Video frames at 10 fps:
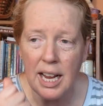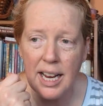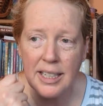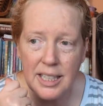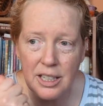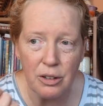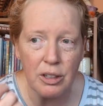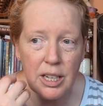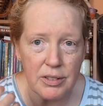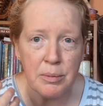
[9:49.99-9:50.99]
and
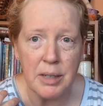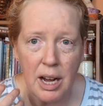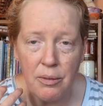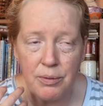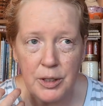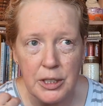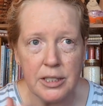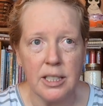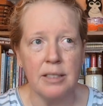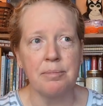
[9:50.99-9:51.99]
gives him comfort.